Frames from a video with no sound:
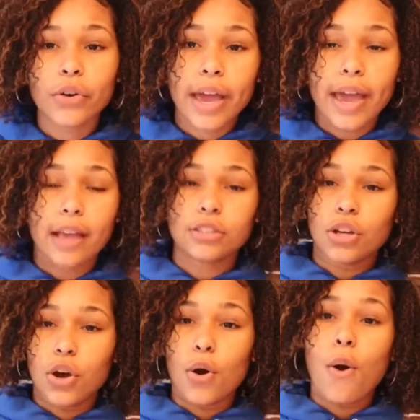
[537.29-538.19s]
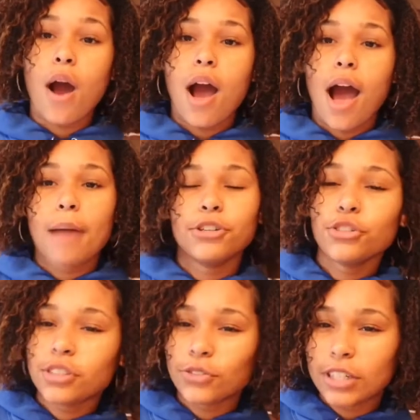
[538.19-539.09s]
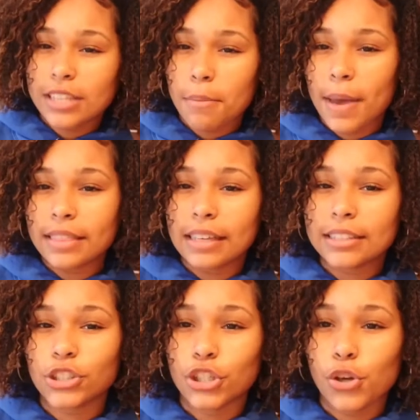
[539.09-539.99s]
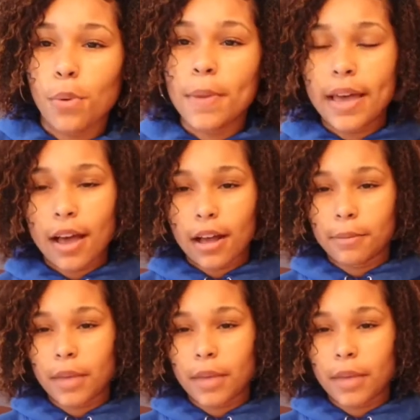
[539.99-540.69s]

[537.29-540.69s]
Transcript: Okay, so I'm gonna do a story time about this too, but